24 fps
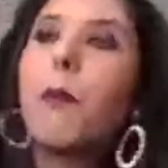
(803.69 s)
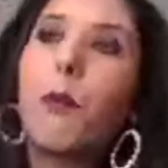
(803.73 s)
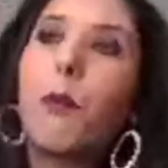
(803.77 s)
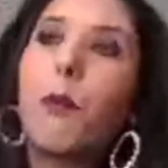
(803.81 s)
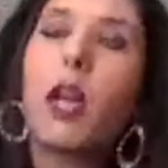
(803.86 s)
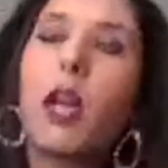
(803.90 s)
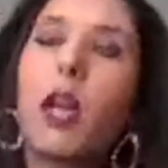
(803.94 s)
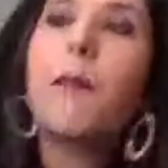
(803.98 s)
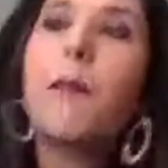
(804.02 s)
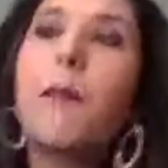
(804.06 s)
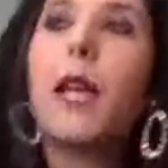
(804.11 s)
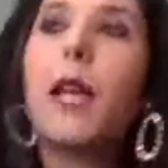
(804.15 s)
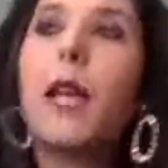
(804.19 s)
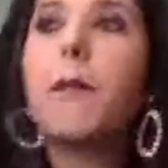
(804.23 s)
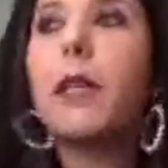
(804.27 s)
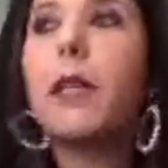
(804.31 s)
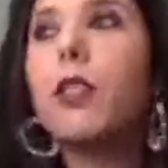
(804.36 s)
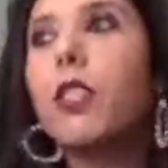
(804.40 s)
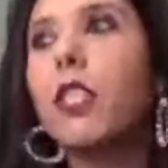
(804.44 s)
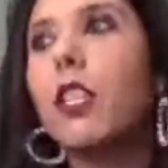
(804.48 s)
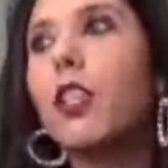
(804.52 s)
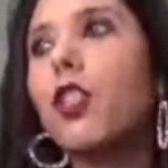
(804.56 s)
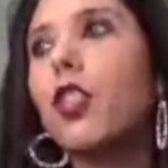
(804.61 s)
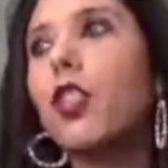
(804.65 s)
one of my
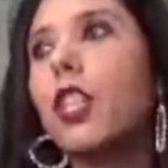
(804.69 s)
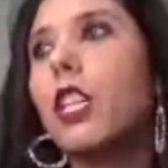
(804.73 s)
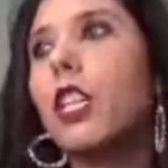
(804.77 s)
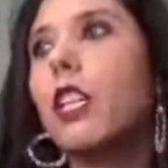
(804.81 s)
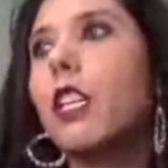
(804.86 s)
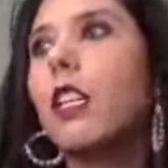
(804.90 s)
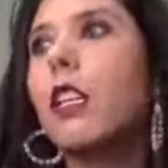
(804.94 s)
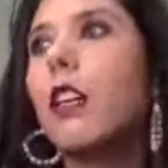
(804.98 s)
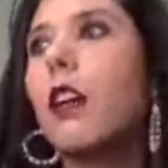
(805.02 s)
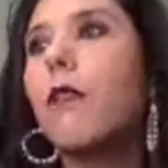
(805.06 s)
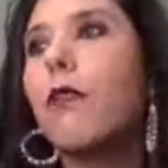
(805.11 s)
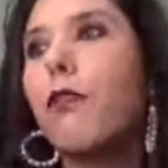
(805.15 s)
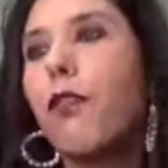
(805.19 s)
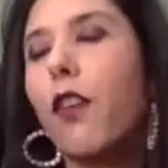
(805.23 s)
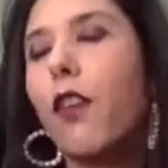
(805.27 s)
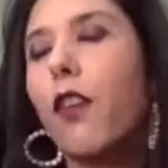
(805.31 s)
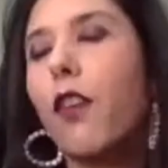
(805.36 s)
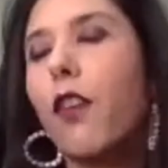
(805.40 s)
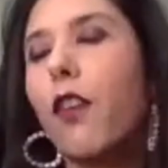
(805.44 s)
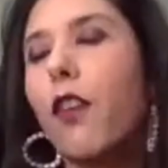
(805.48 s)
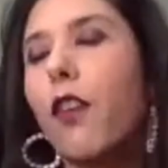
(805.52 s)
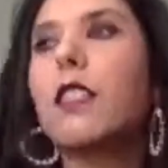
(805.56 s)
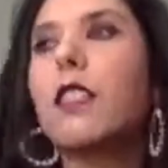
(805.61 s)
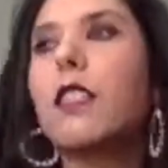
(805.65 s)
musician
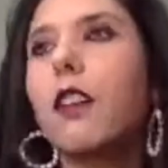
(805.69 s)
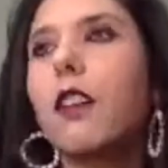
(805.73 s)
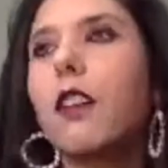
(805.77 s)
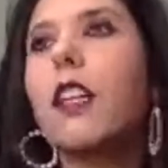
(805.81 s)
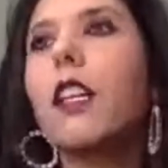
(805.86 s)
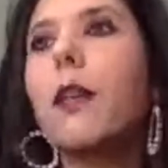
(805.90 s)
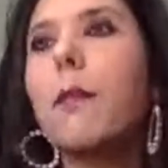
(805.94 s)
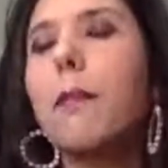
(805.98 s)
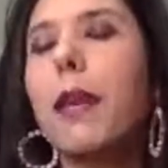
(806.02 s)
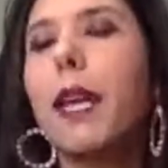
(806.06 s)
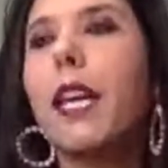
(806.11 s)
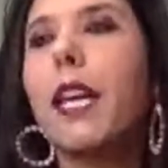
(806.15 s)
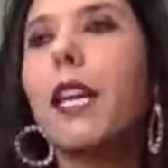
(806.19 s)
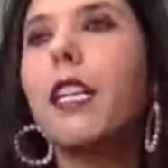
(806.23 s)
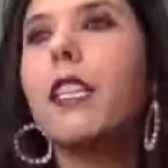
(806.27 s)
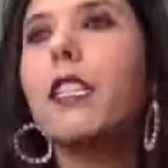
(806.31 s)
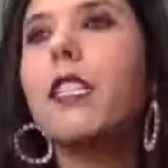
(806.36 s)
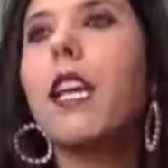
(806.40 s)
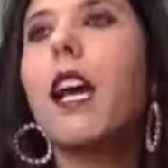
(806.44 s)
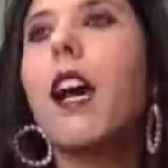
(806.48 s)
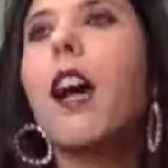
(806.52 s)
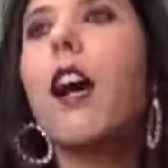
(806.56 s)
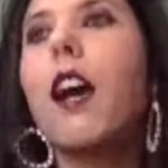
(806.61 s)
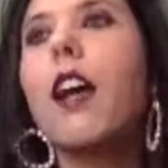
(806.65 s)
friends, they're in a
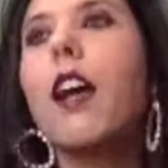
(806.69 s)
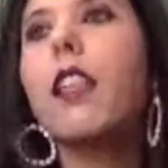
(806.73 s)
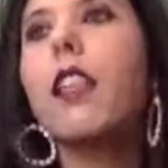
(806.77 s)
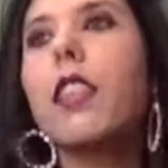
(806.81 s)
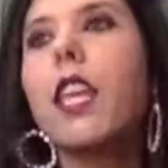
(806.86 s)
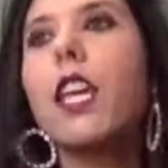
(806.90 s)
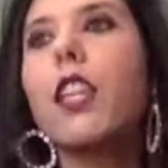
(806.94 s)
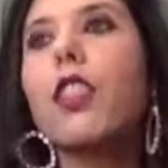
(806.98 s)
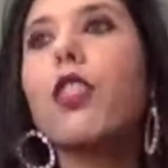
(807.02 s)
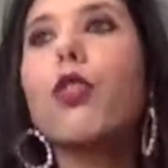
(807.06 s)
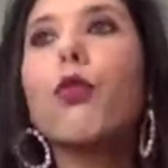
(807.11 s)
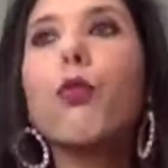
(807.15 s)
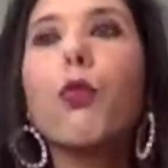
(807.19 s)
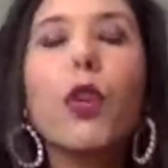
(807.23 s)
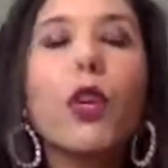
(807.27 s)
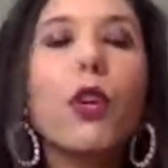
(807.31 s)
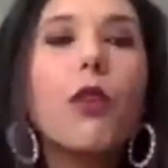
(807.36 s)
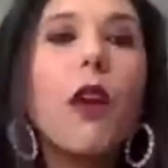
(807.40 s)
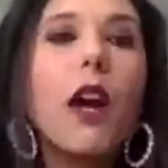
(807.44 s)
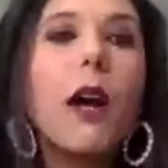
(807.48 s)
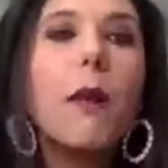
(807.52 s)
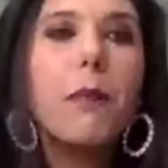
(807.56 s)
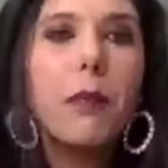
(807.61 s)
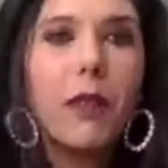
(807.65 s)
band, they
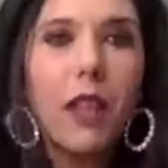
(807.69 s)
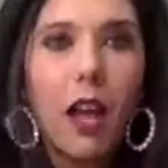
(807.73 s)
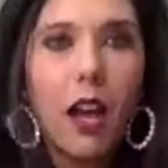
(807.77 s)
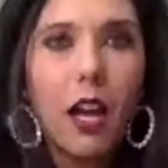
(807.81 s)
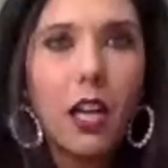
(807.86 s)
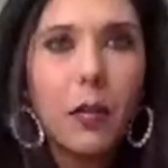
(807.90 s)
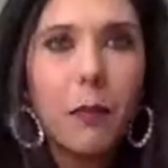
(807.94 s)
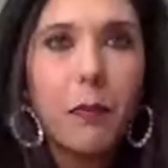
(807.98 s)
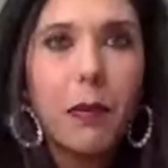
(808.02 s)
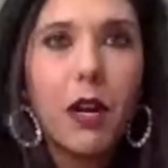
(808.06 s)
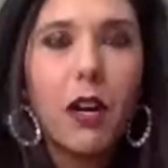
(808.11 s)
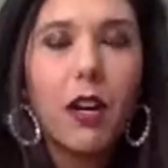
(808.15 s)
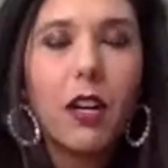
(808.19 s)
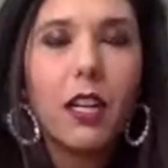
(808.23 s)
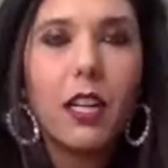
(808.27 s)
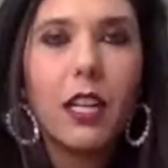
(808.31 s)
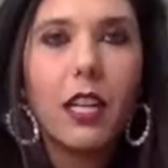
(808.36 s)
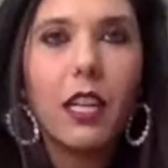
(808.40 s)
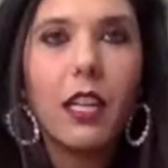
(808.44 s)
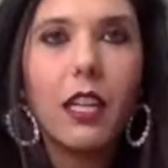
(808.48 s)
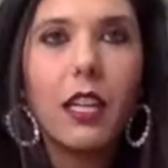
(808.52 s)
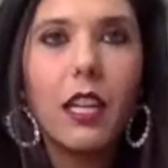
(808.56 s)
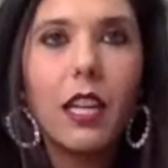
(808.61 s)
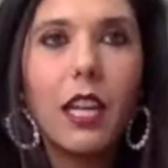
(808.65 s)
threw a block
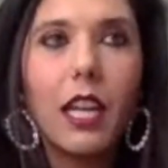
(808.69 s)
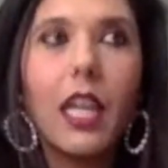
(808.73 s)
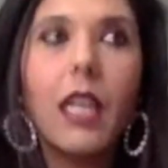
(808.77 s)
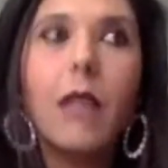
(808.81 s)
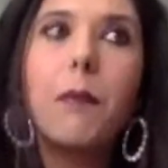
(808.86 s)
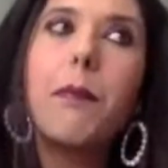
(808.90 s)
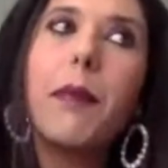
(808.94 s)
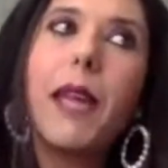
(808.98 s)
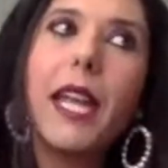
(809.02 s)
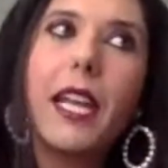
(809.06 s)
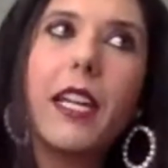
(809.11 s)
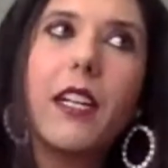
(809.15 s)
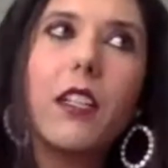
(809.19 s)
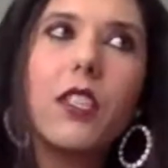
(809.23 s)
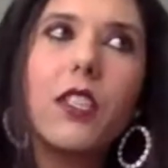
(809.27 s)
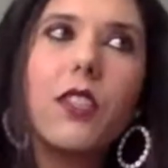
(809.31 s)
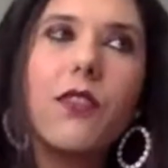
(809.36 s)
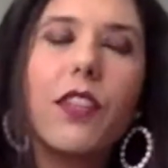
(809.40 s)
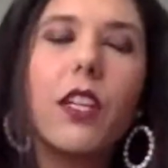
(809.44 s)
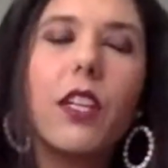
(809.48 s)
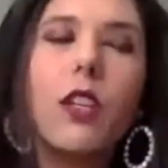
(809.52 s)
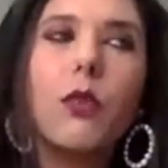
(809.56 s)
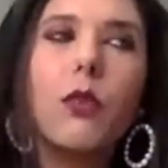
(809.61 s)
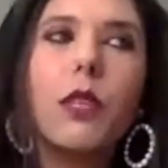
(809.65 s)
party in
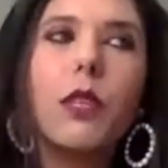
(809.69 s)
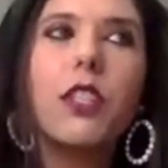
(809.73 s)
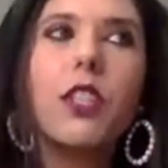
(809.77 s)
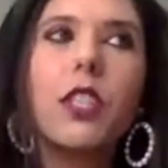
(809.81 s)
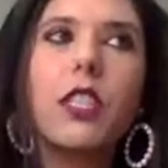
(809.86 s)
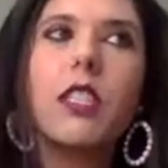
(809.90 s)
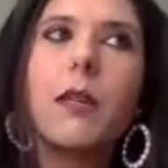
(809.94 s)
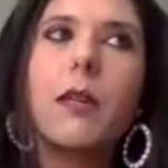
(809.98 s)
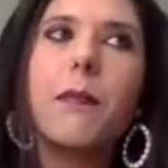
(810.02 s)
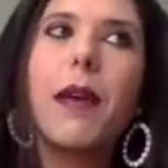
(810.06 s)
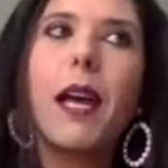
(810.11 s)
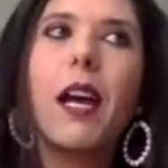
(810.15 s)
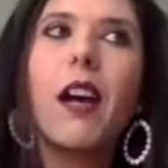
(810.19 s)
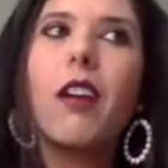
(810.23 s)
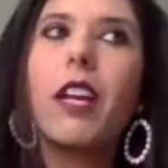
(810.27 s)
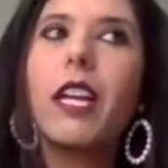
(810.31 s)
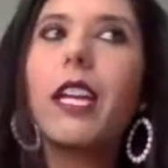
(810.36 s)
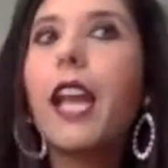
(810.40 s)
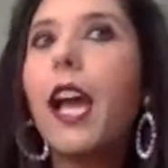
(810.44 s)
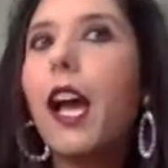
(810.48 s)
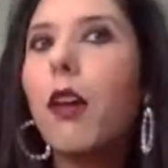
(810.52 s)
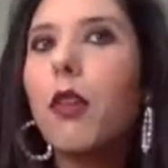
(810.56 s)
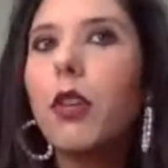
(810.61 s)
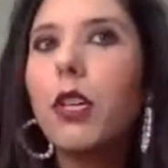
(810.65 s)
Bakersfield, which is about
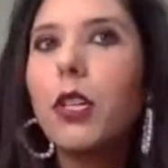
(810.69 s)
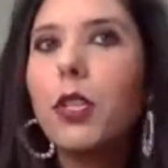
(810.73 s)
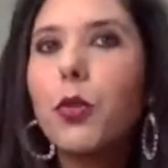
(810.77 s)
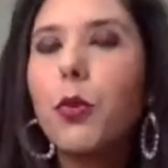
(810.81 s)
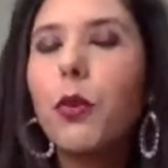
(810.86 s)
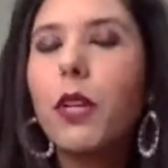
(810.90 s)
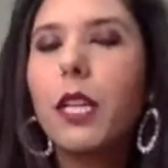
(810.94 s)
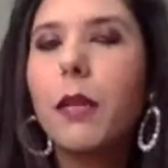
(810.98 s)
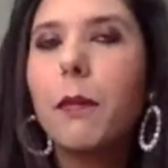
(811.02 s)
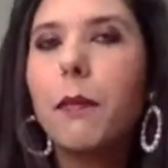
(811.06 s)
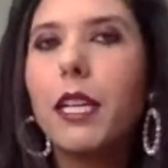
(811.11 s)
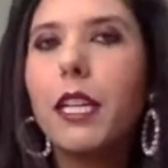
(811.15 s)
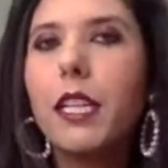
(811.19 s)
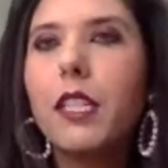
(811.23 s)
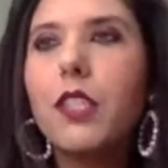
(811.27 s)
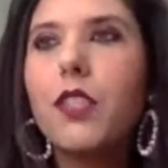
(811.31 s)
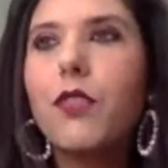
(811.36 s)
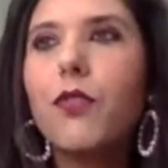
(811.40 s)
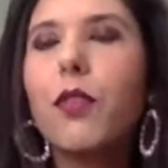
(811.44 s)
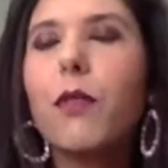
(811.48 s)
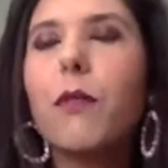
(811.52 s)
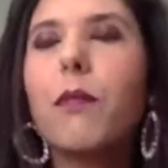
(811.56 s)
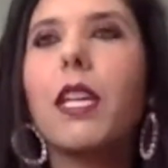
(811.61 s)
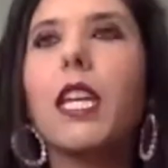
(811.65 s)
an hour and 20
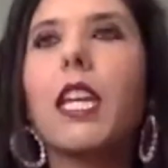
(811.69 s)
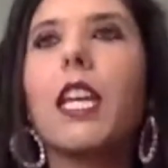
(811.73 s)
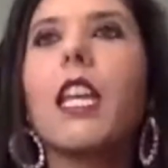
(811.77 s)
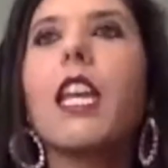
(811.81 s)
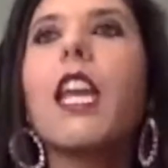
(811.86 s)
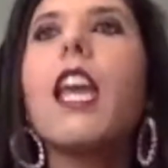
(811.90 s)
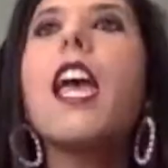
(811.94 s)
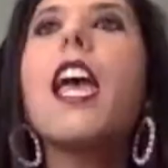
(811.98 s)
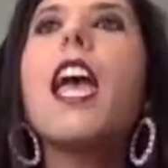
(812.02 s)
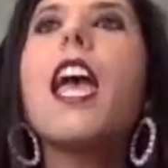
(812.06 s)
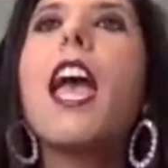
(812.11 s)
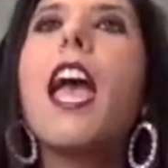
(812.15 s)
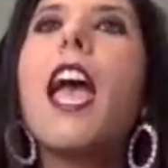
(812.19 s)
minutes from me.